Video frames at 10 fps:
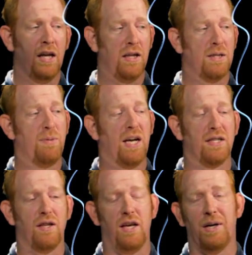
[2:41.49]
This is
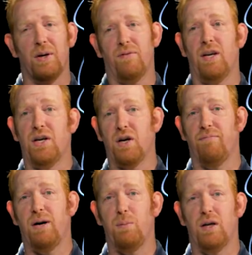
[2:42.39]
because of the iterative nature
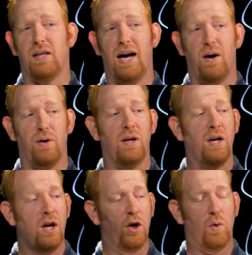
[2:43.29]
of public cloud,
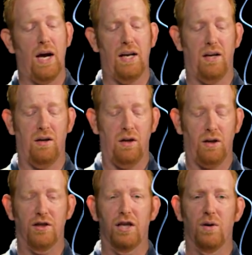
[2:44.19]
creating
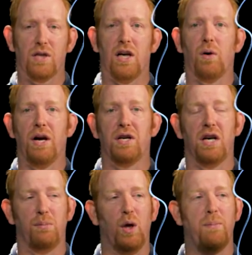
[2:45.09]
continuous integration
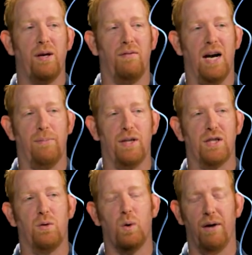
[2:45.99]
and deployment
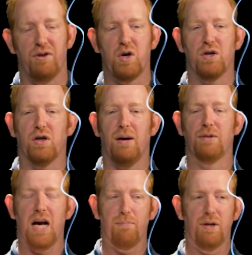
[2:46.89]
environments where infrastructure
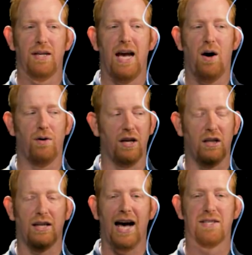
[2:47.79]
comes up and down and
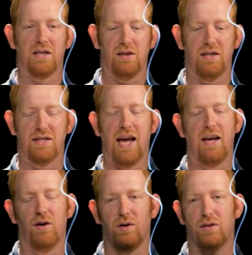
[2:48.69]
elastically
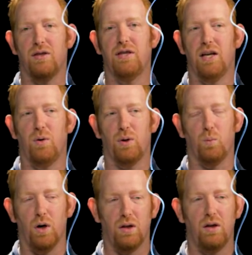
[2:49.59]
scales to deal with
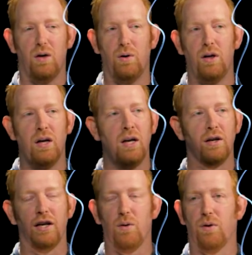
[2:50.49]
workload,
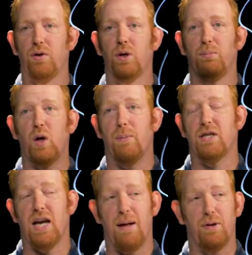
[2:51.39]
to deal with new
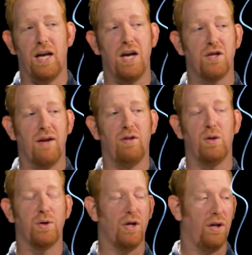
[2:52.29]
deployments and application
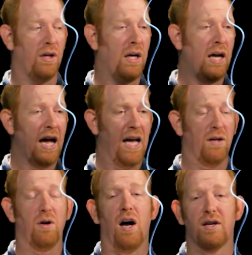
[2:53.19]
evolution,
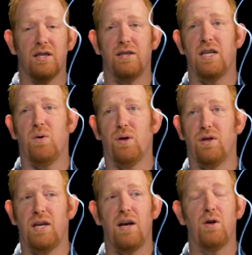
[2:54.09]
and to honestly deal
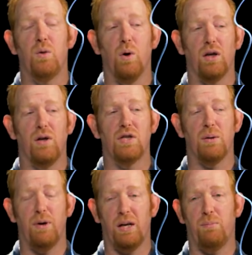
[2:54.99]
with net new workloads that
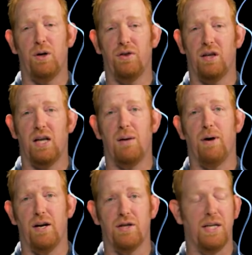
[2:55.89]
are being put in the cloud
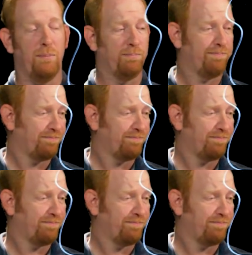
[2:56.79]
by your team